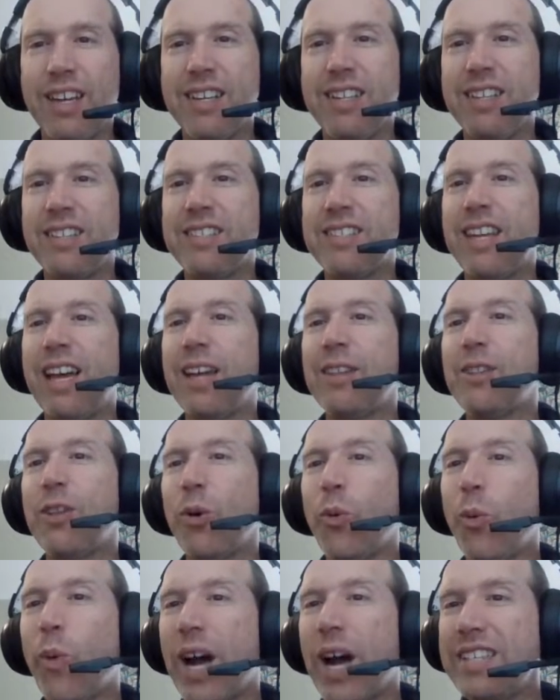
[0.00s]
is that the
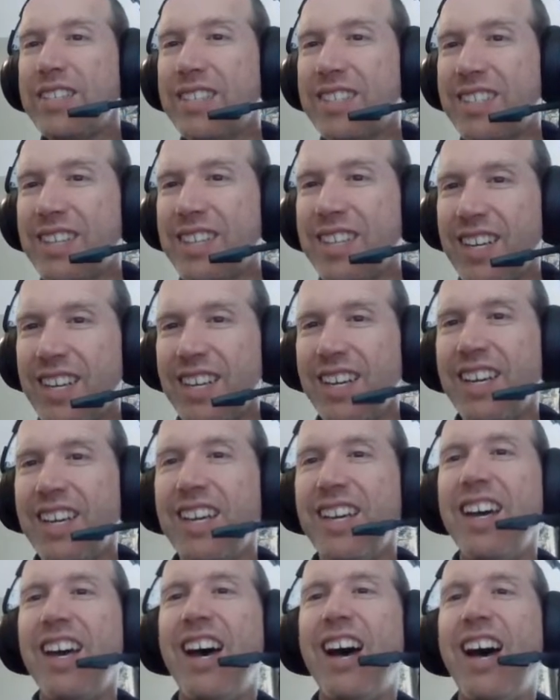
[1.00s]
West
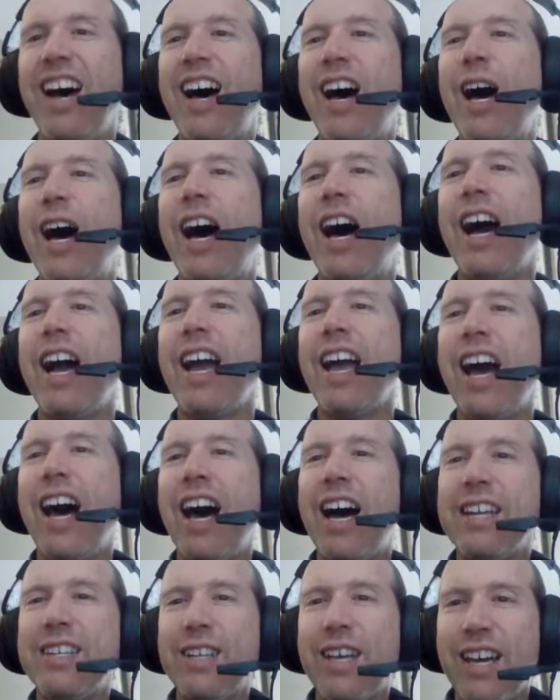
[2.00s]

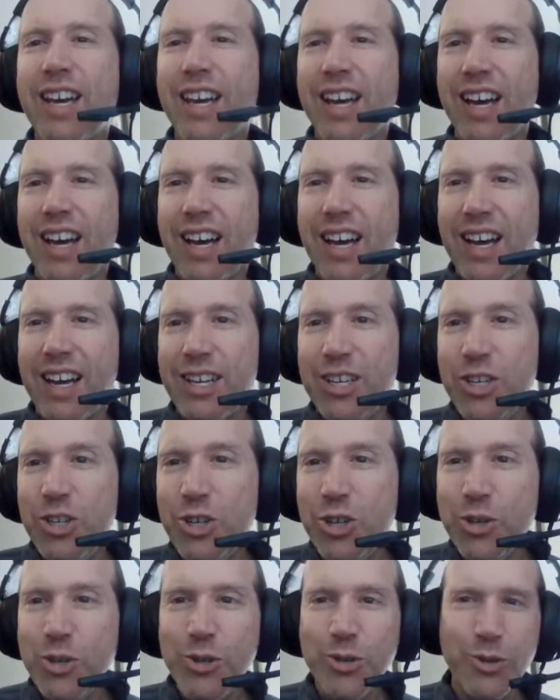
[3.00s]
got
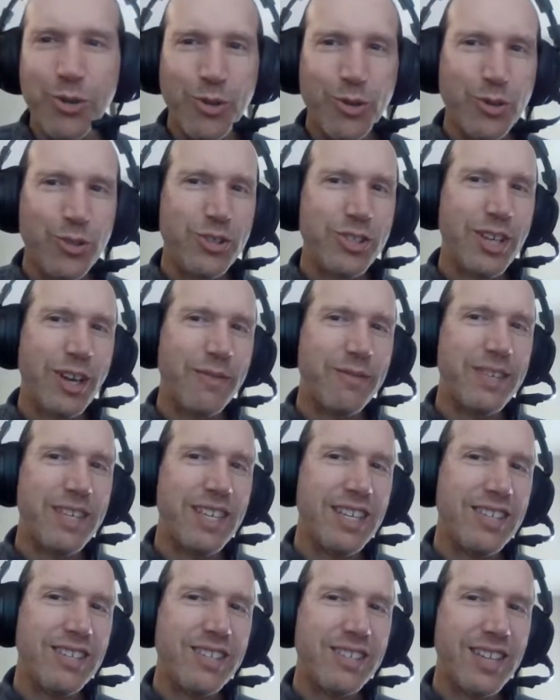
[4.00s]
news of
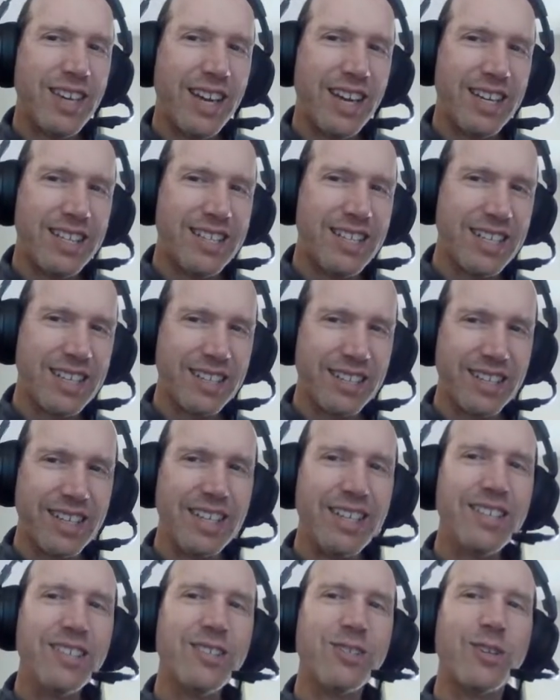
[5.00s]
these
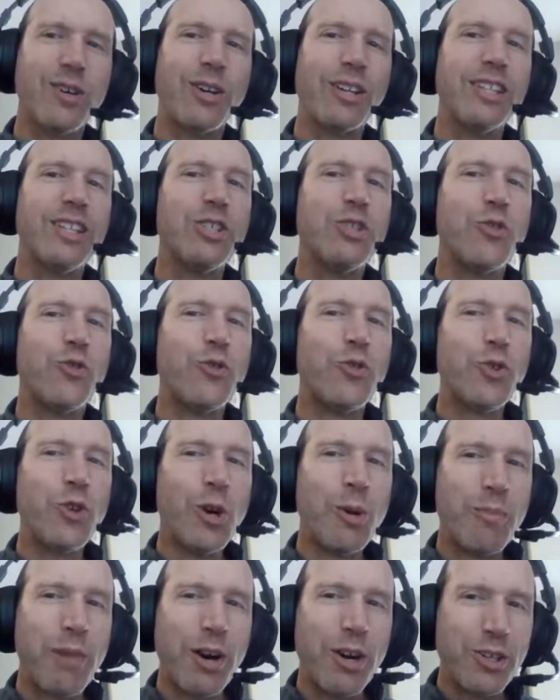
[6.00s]
dealings, or at least
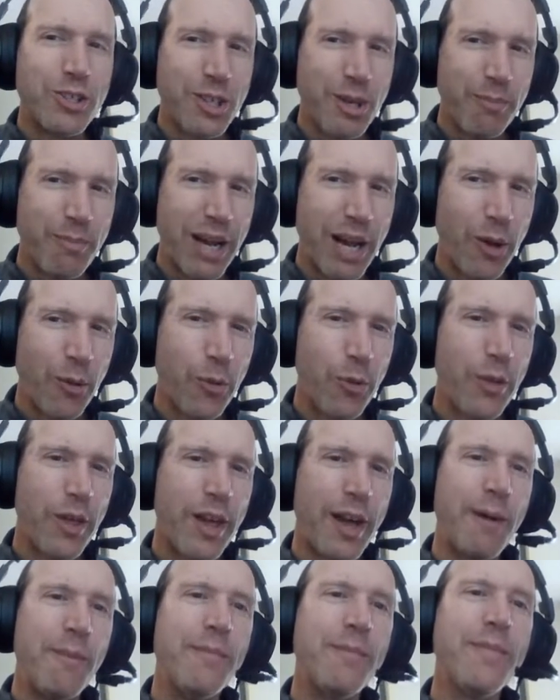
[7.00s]
rumors about
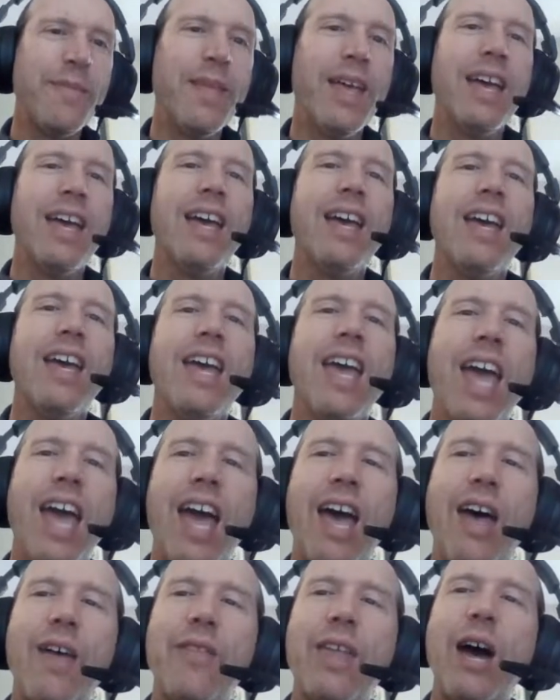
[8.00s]
them,
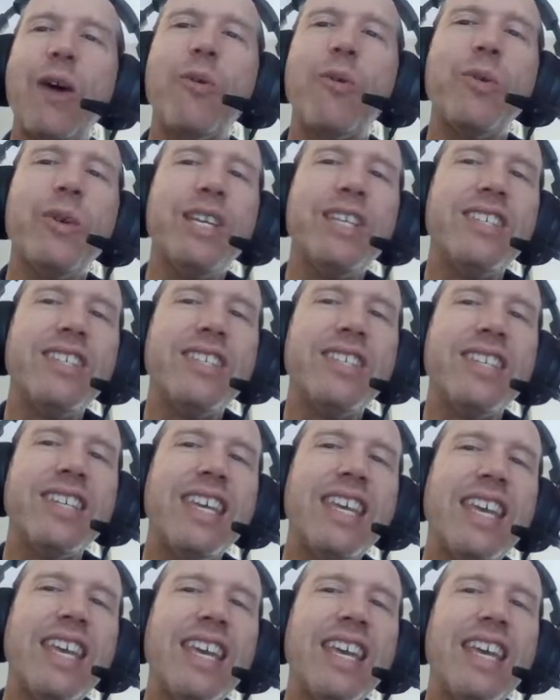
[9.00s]
and that we
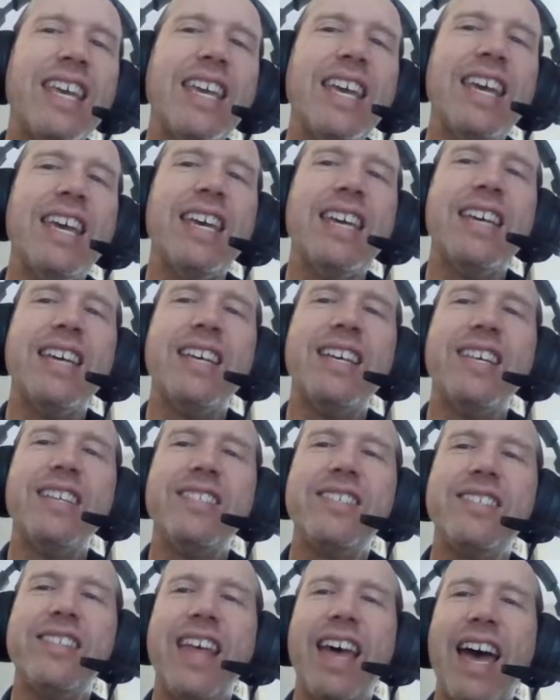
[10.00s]
see
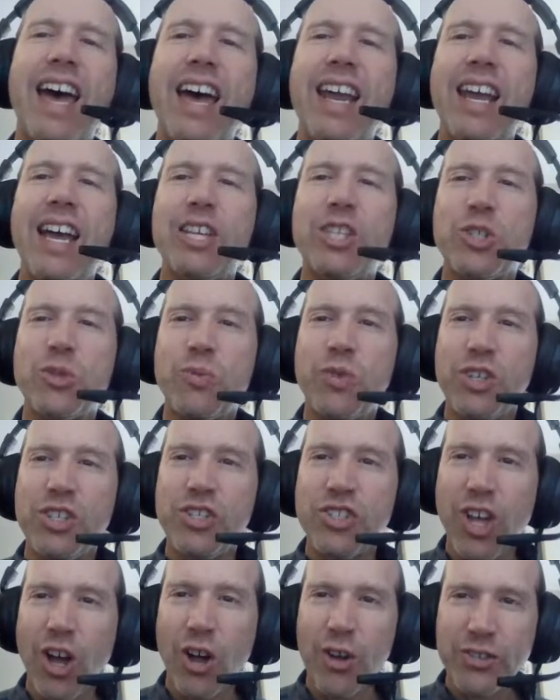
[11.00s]
is that as a
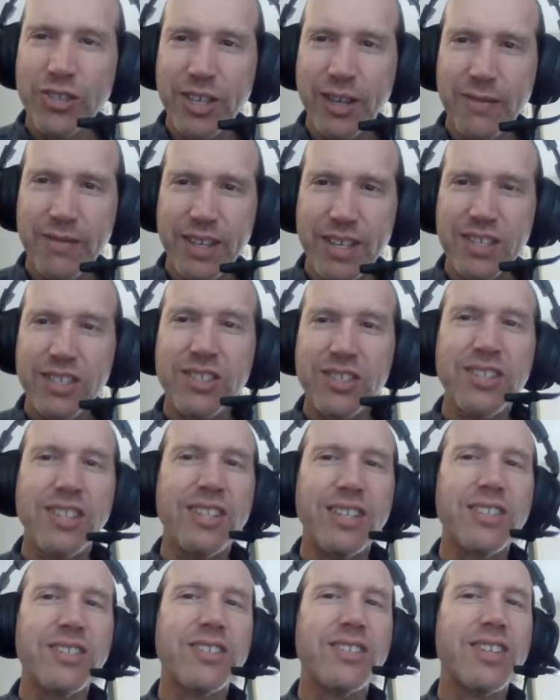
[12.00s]
result of
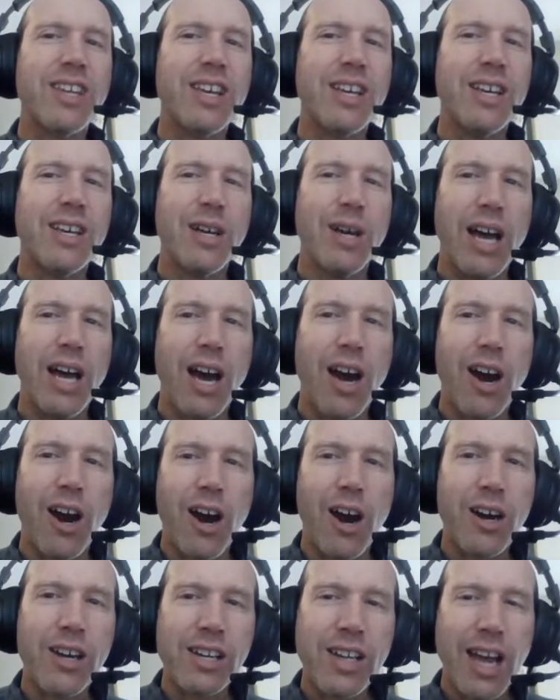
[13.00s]
this
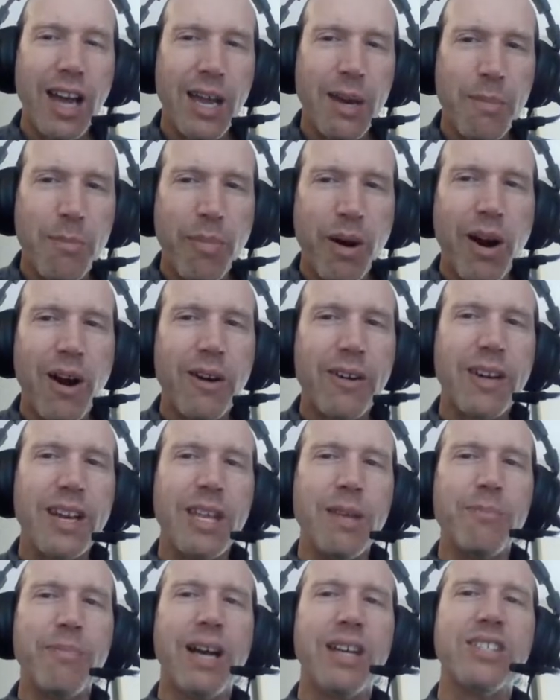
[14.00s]
hardline
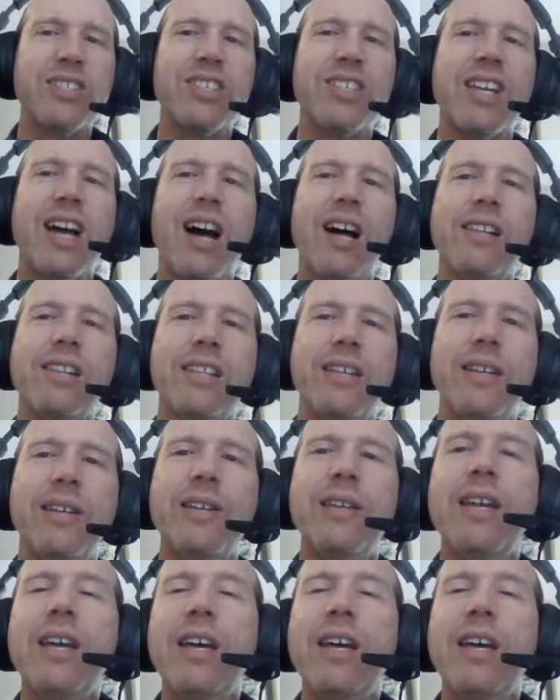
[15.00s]
bargaining by Stalin,